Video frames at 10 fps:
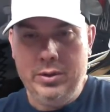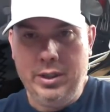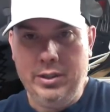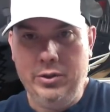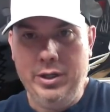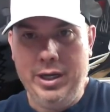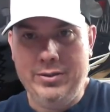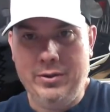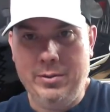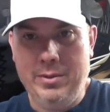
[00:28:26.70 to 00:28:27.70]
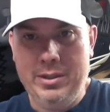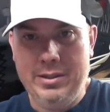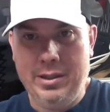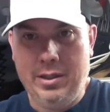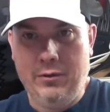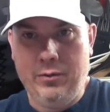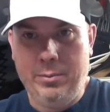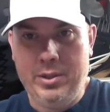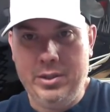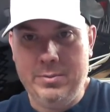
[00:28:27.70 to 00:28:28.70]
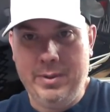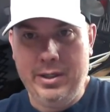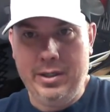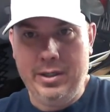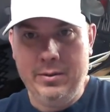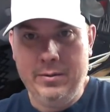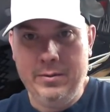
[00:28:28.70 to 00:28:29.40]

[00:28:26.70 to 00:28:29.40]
Thank you guys for coming in. Thank you for participating.